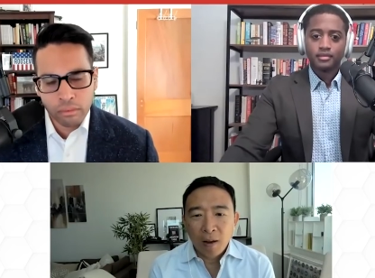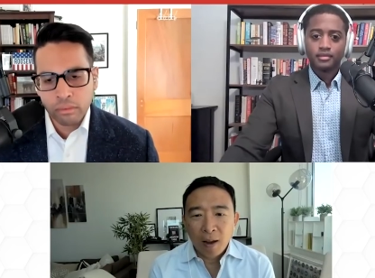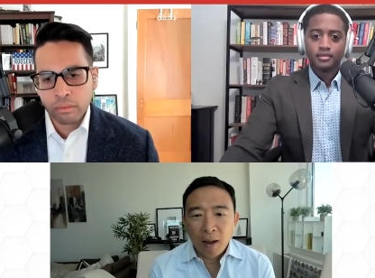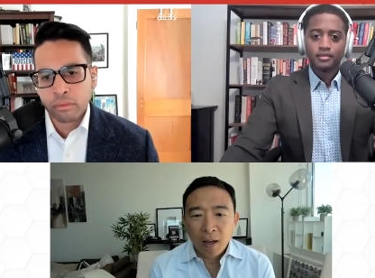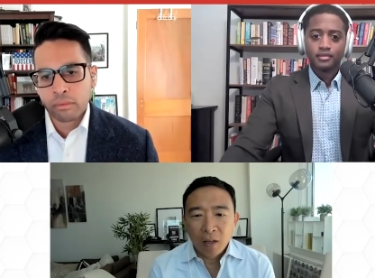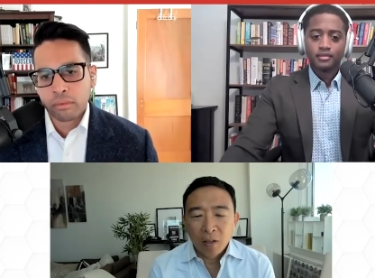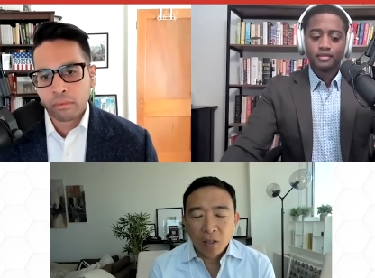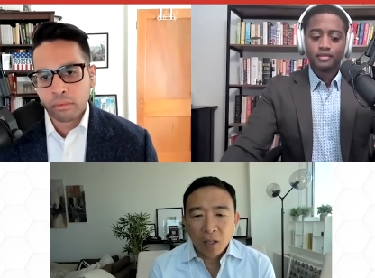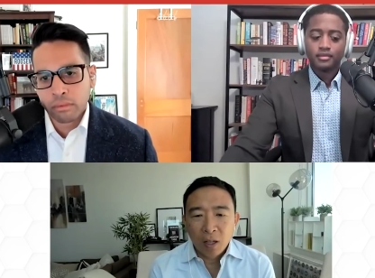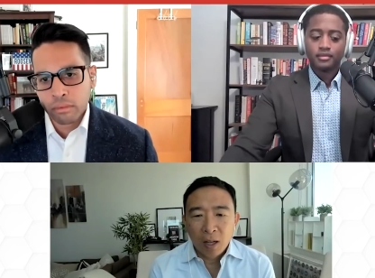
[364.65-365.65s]

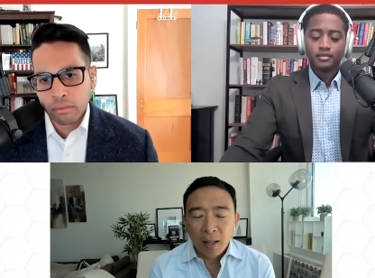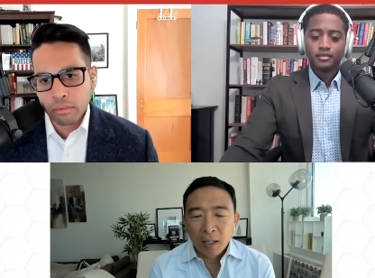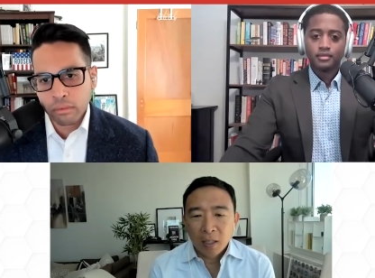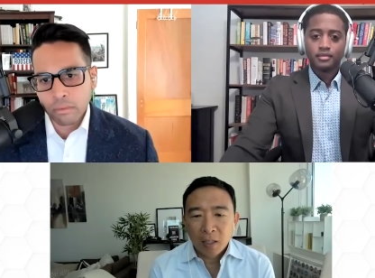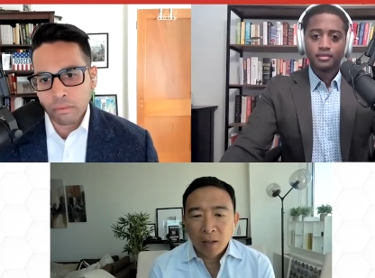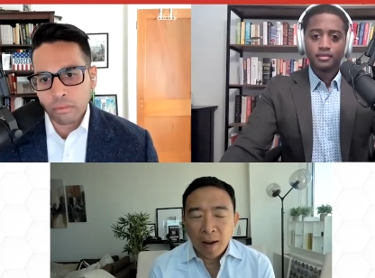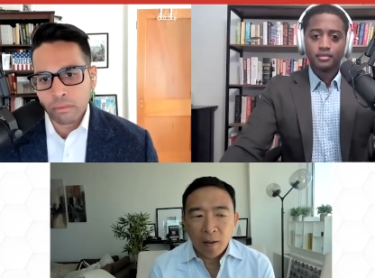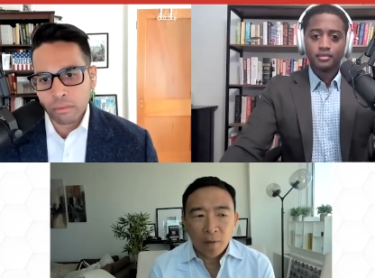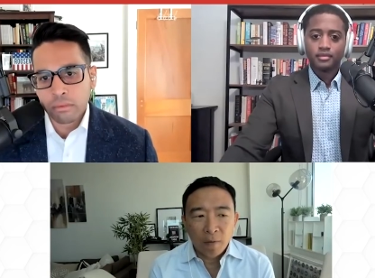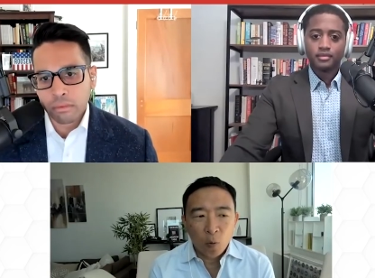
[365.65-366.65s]
Speaker 1: And uh, that's
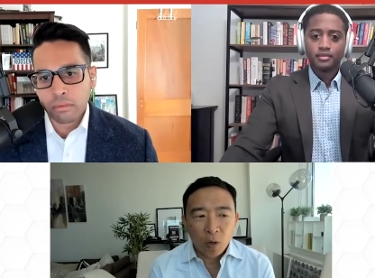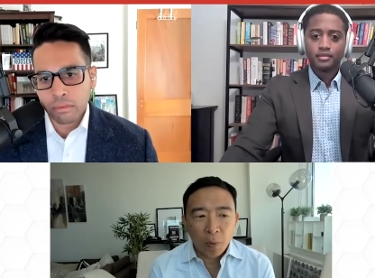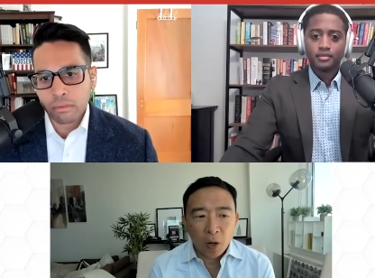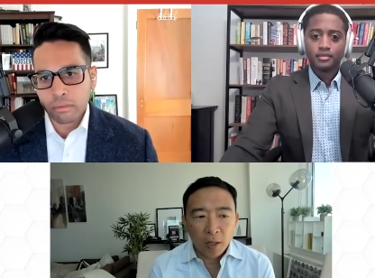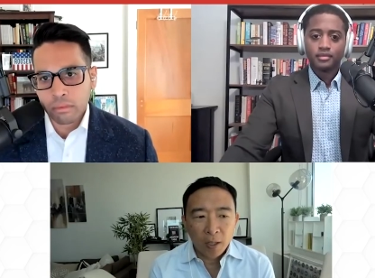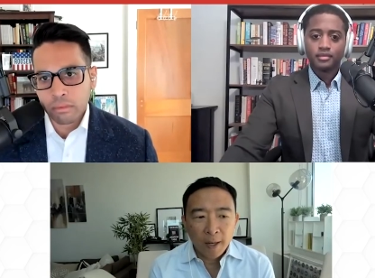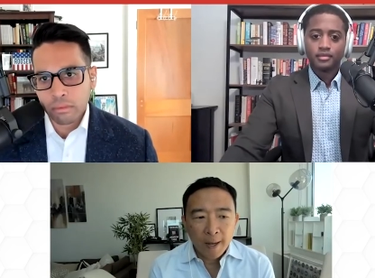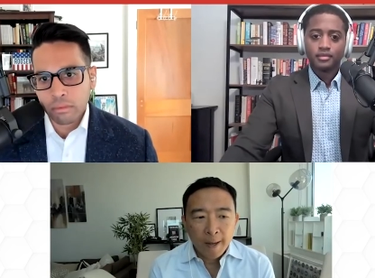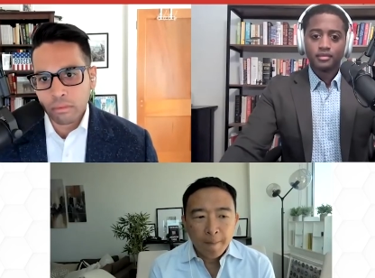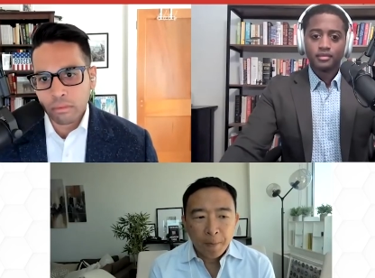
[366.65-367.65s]
how the Forward Party
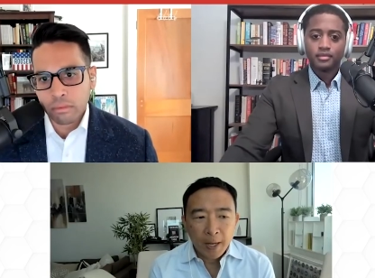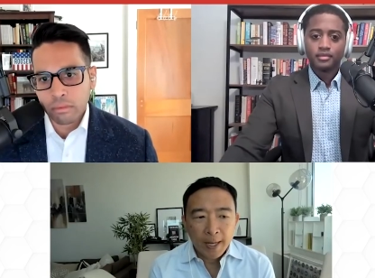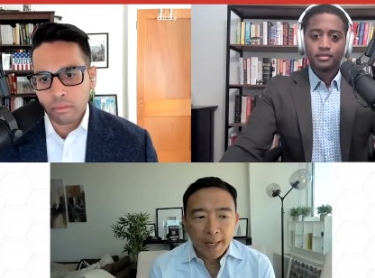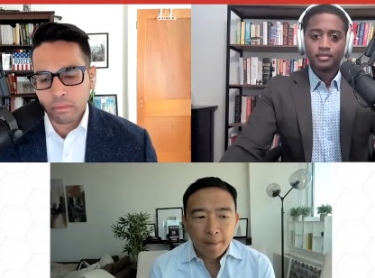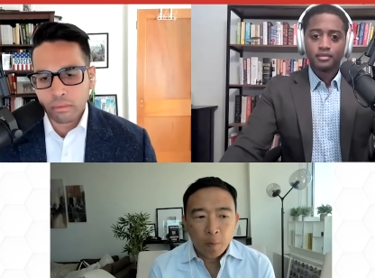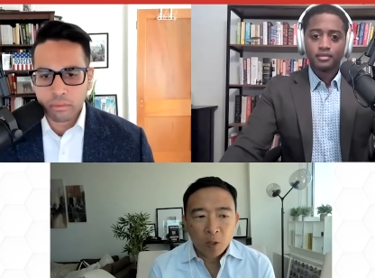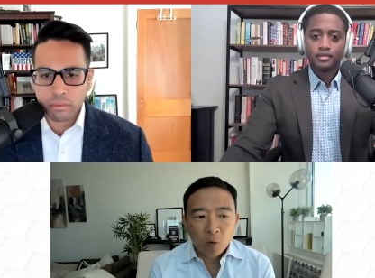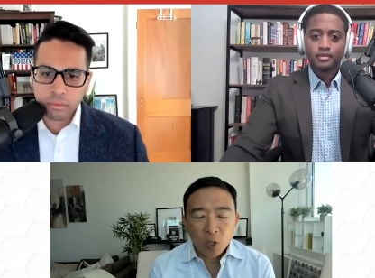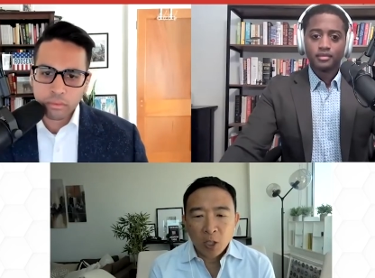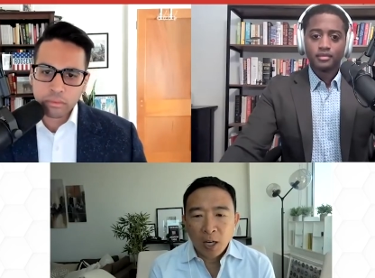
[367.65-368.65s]
uh, was
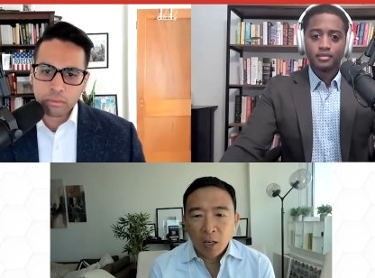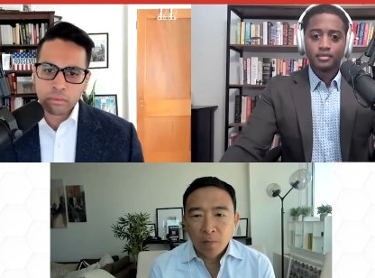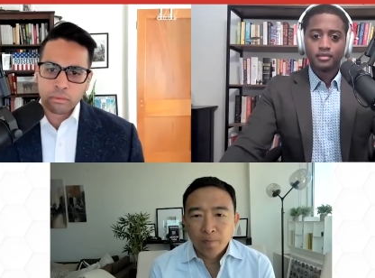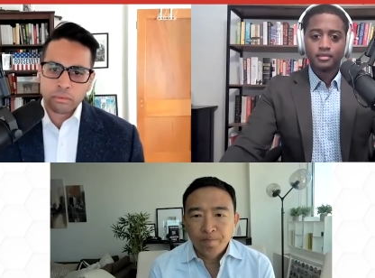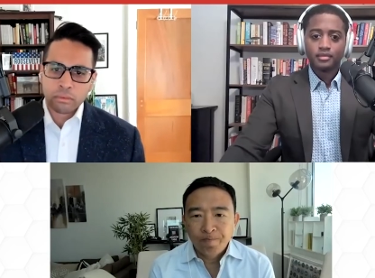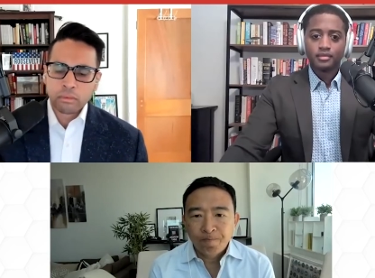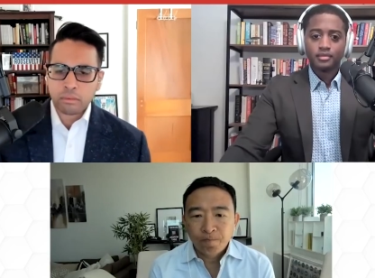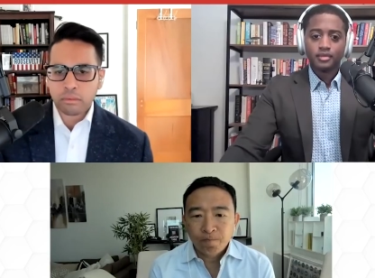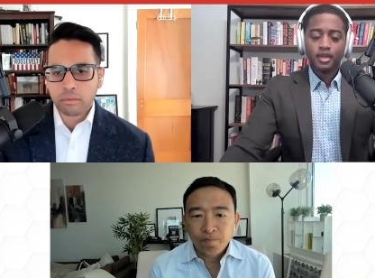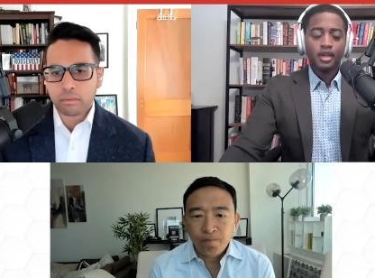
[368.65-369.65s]
originated.
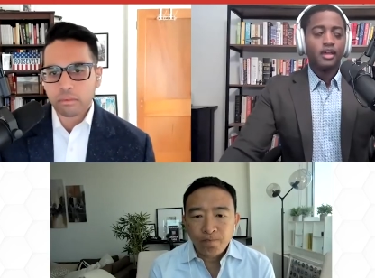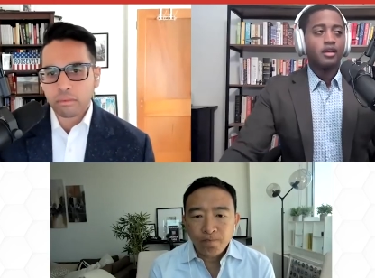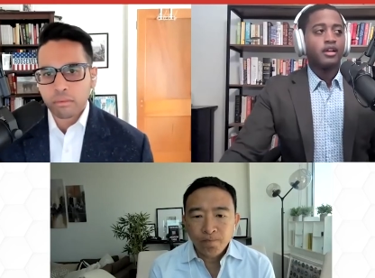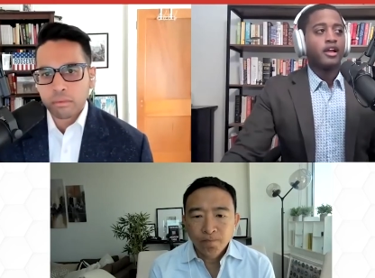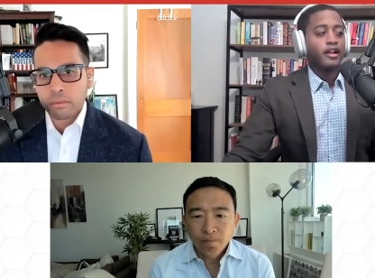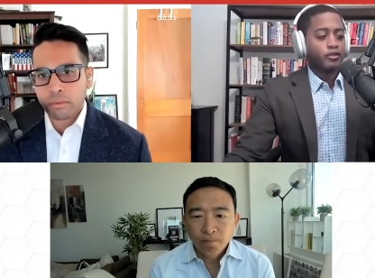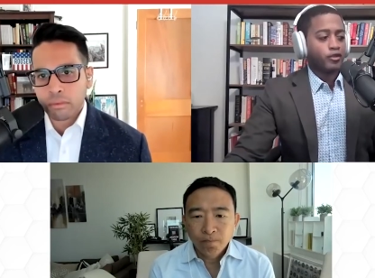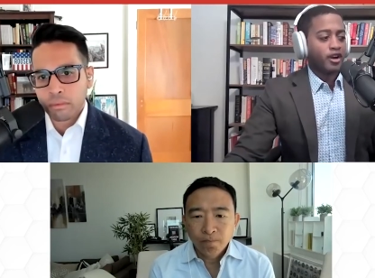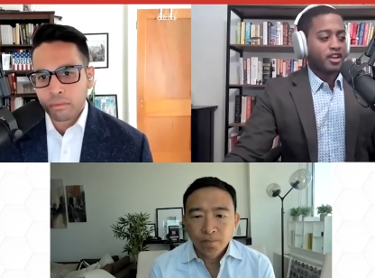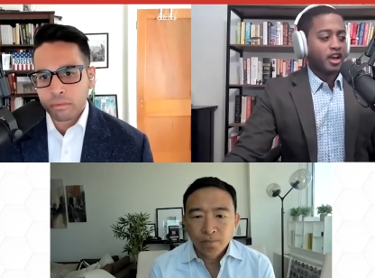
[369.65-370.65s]
Speaker 2: Hmm.
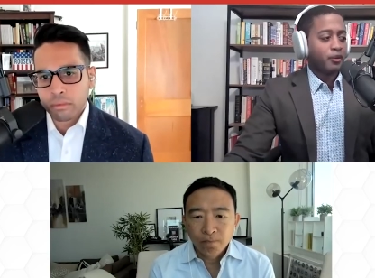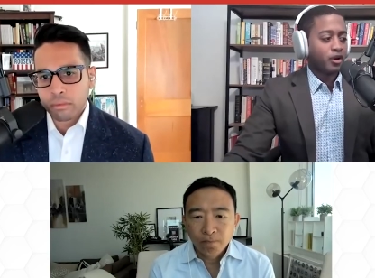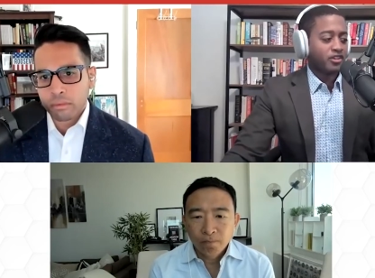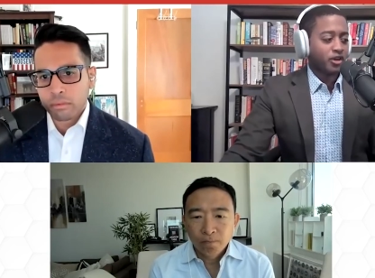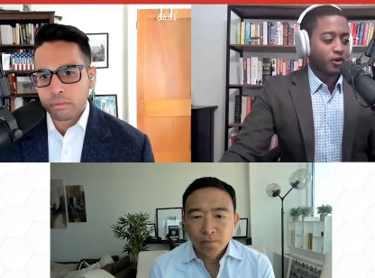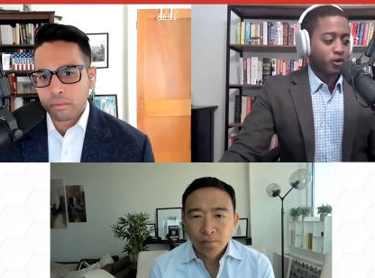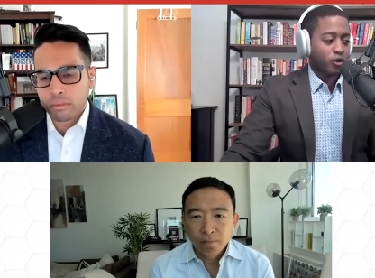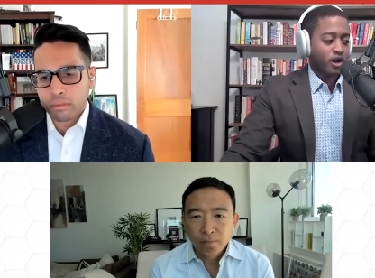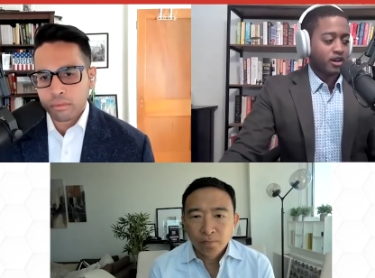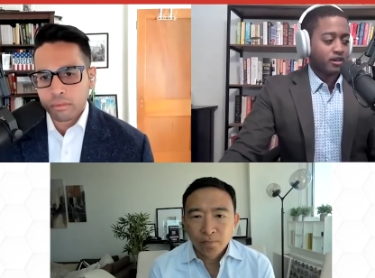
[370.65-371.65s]
It's funny. I want to tell a
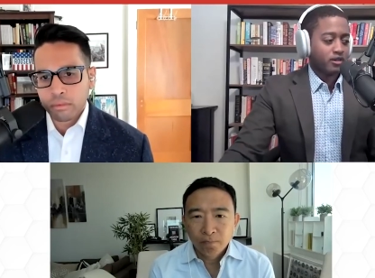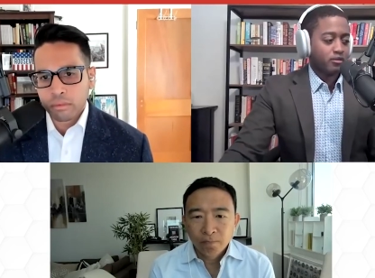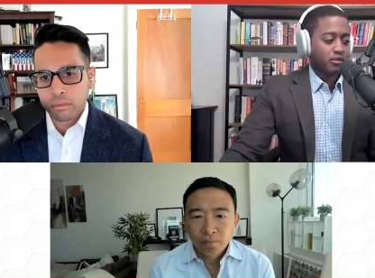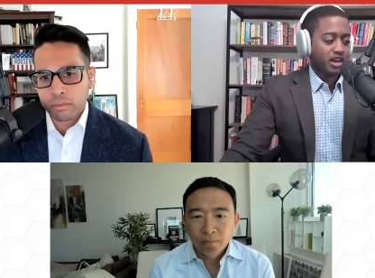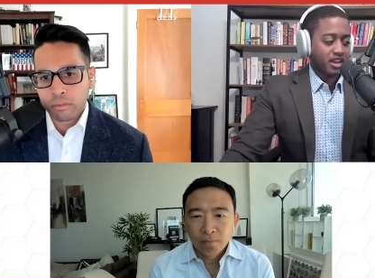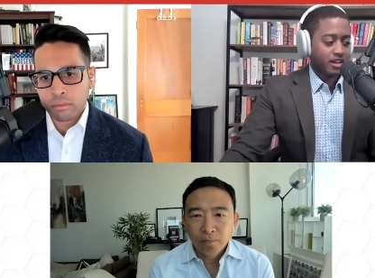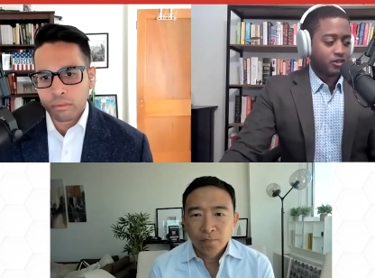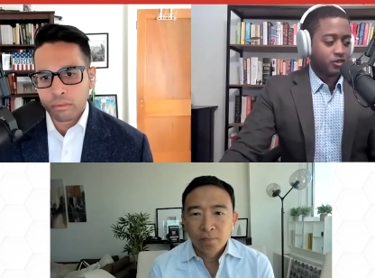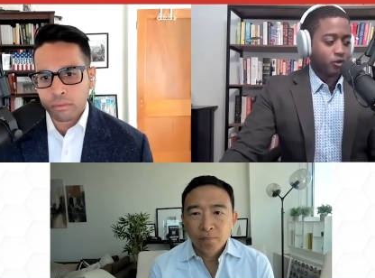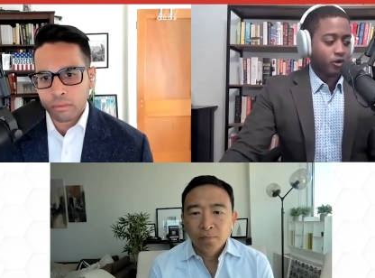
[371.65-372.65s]
quick
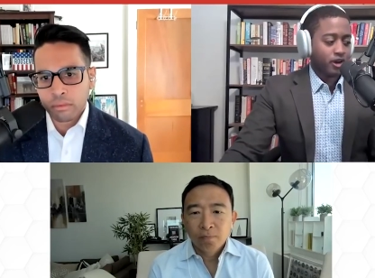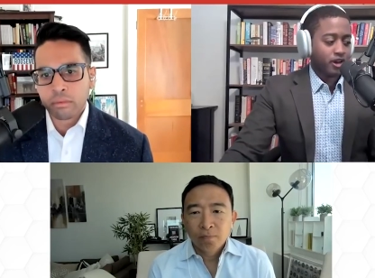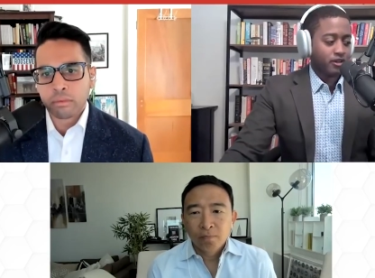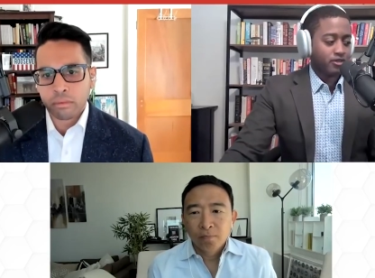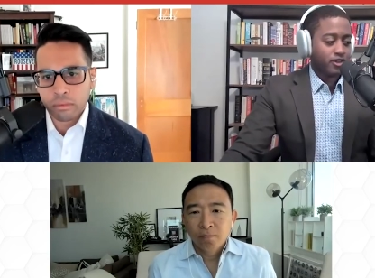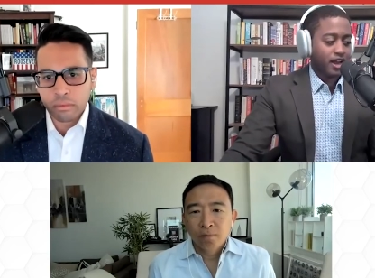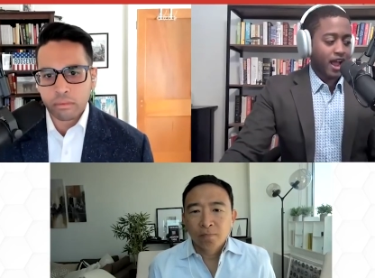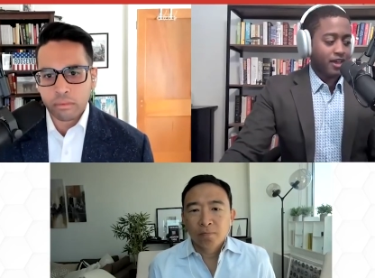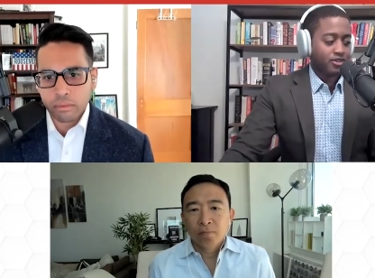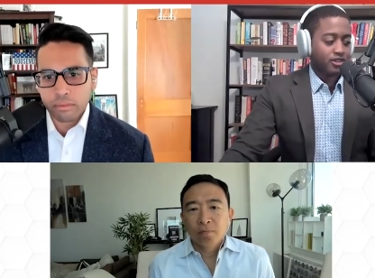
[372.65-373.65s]
media story that
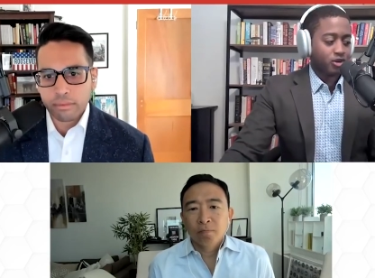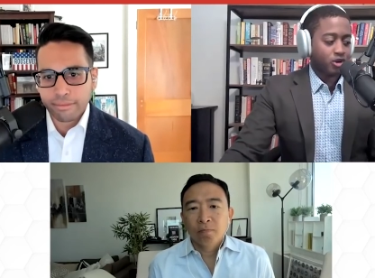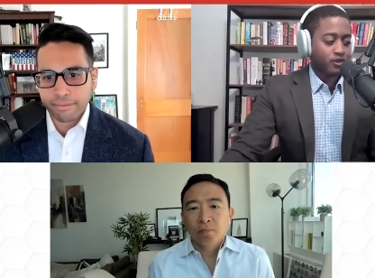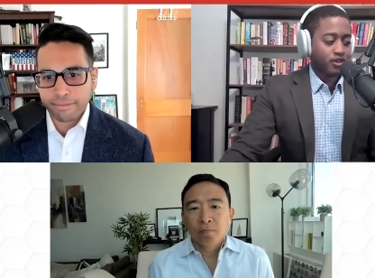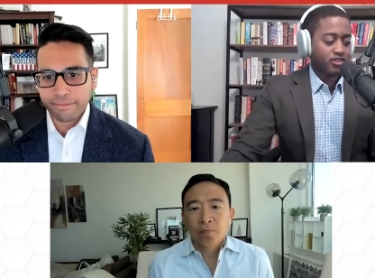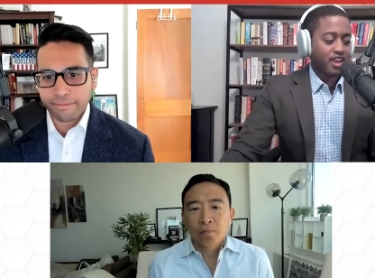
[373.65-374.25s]
has the two of us